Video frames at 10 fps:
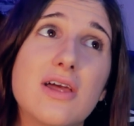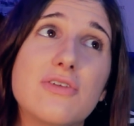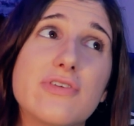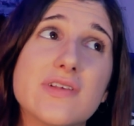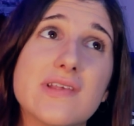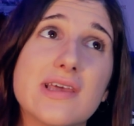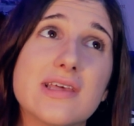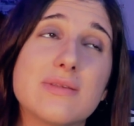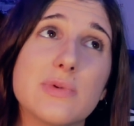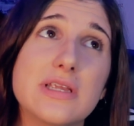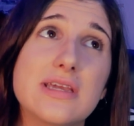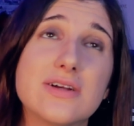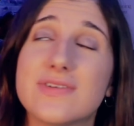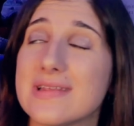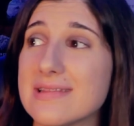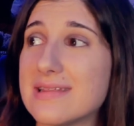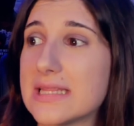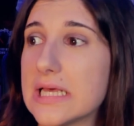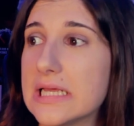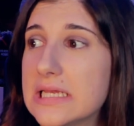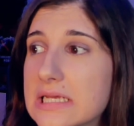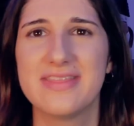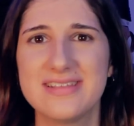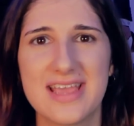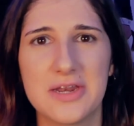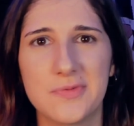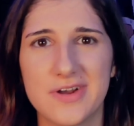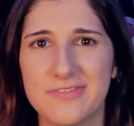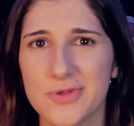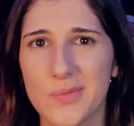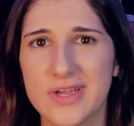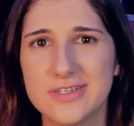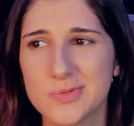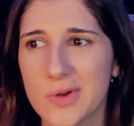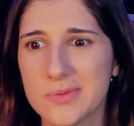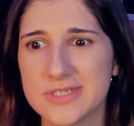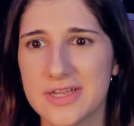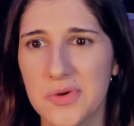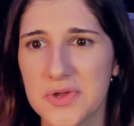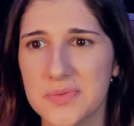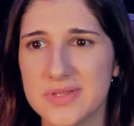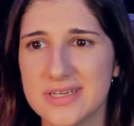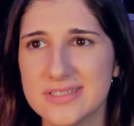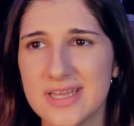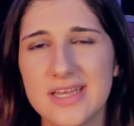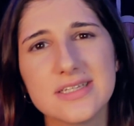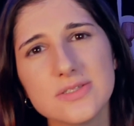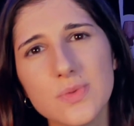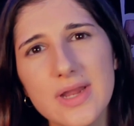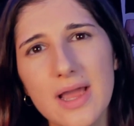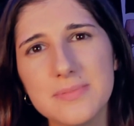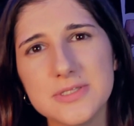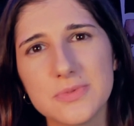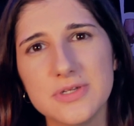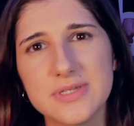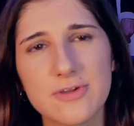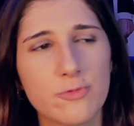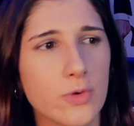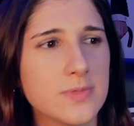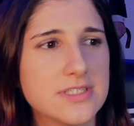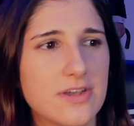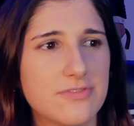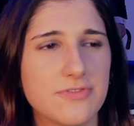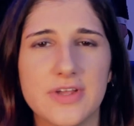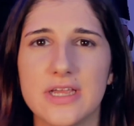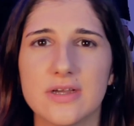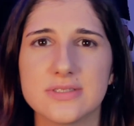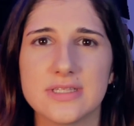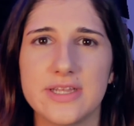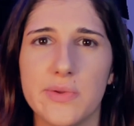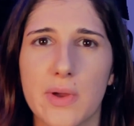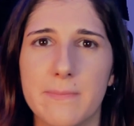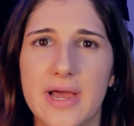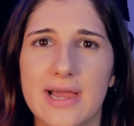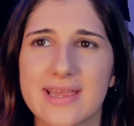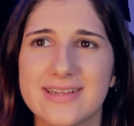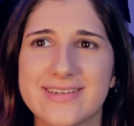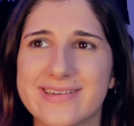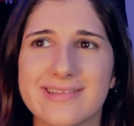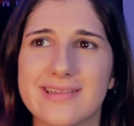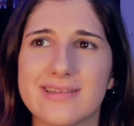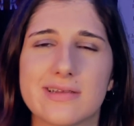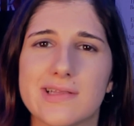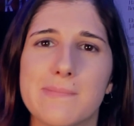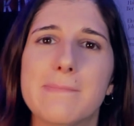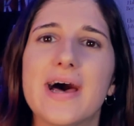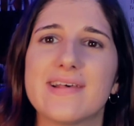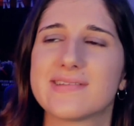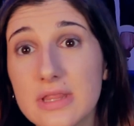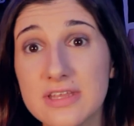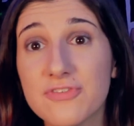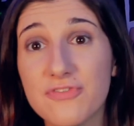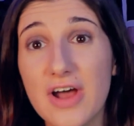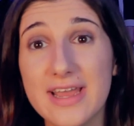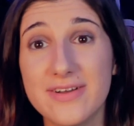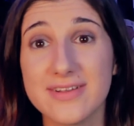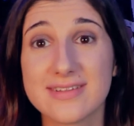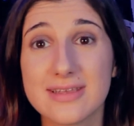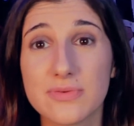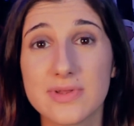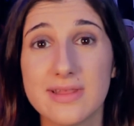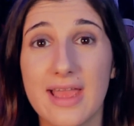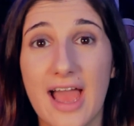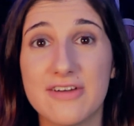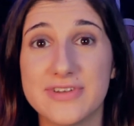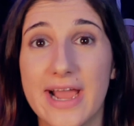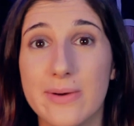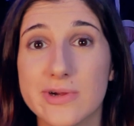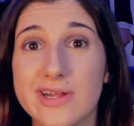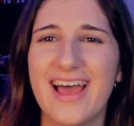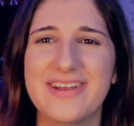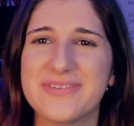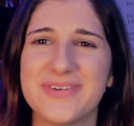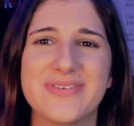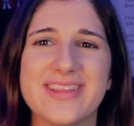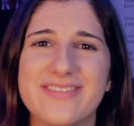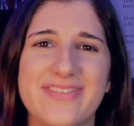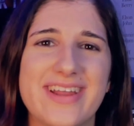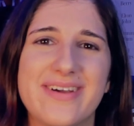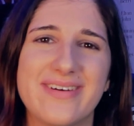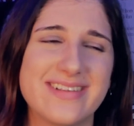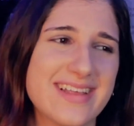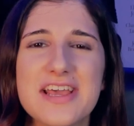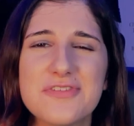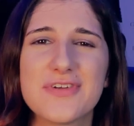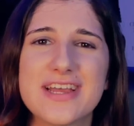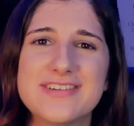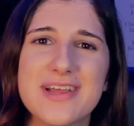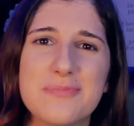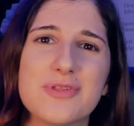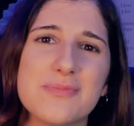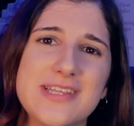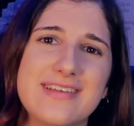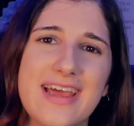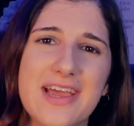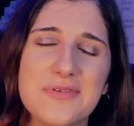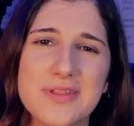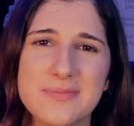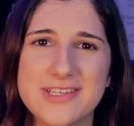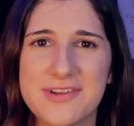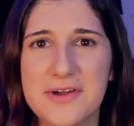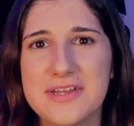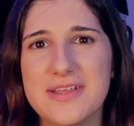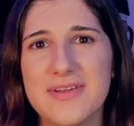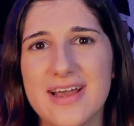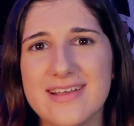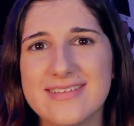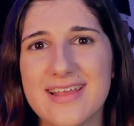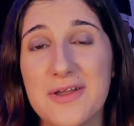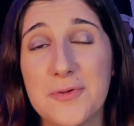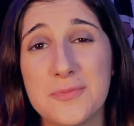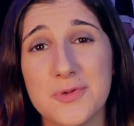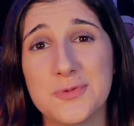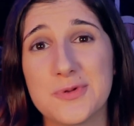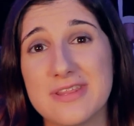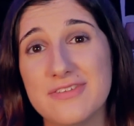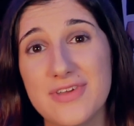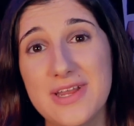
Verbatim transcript: It feels like it's been years since then. This kind of went off the rails. Where was I going with this? This is what happens when you take four months off of videos and then you come back. It's just, it's just a mess. This file is literally a half an hour. I don't know what this video is. Thanks for catching up with me today. I really miss talking to you guys. I hope you enjoyed this